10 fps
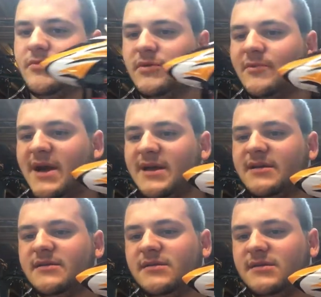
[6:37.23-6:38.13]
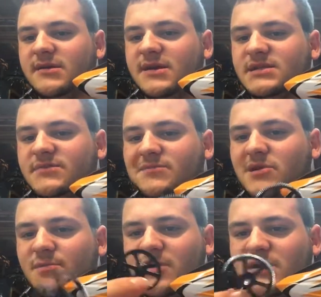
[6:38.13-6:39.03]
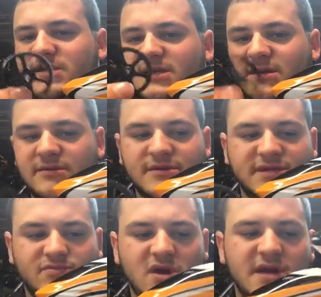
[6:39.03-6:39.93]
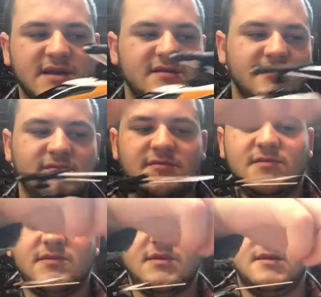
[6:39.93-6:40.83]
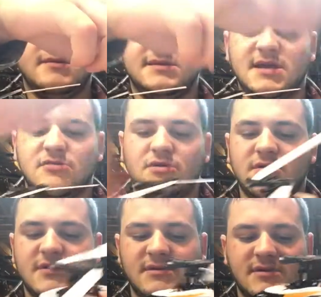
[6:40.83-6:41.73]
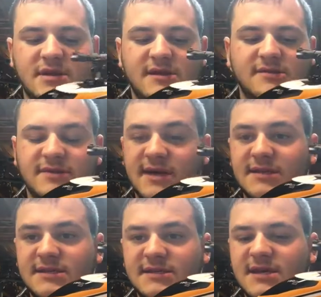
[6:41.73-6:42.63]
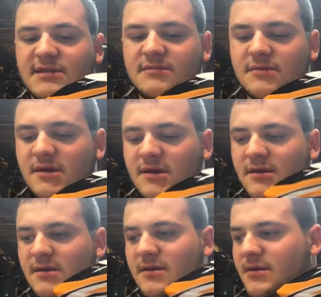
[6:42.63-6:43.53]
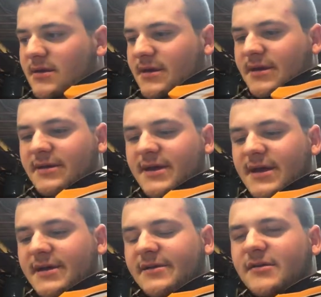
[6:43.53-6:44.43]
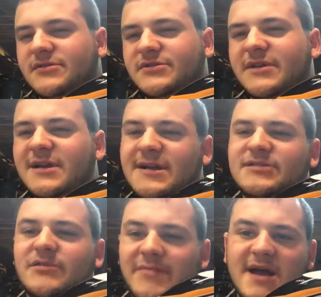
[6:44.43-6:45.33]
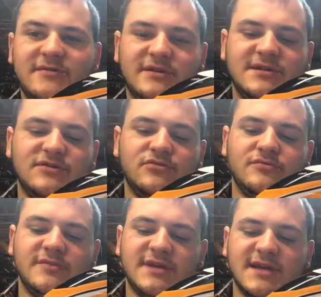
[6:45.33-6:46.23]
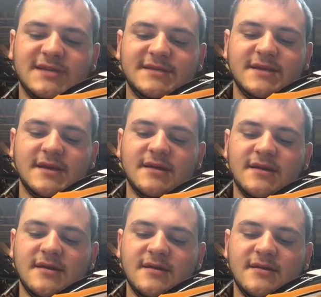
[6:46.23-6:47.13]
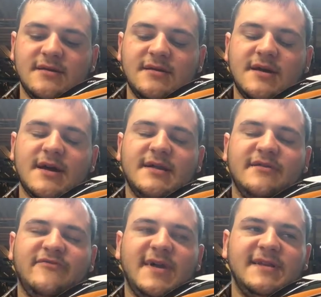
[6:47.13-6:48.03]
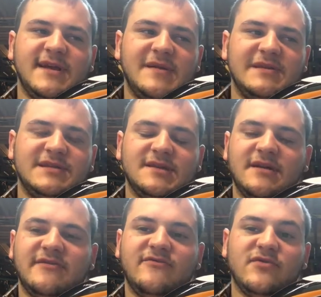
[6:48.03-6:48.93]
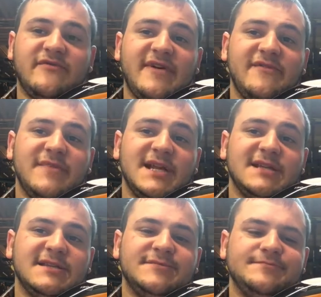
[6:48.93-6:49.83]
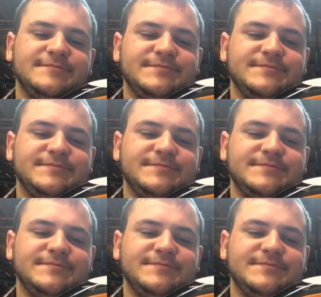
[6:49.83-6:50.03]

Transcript: when you buy it, get some spare parts like the sprocket, tail rotor, and the landing skid. And also get an extra battery too, because their flight time is like 4 to 5 minutes.